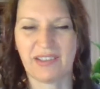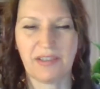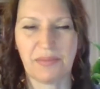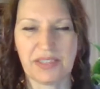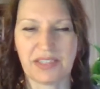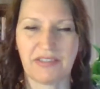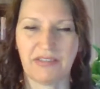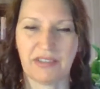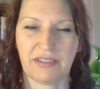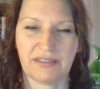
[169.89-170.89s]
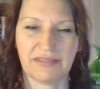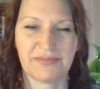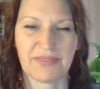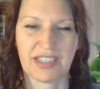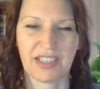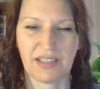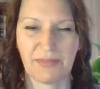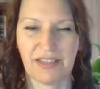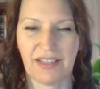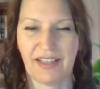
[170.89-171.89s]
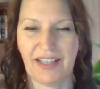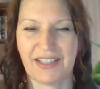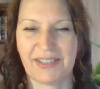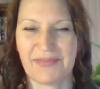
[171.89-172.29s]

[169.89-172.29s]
Drop it to the floor. It's going to be there later.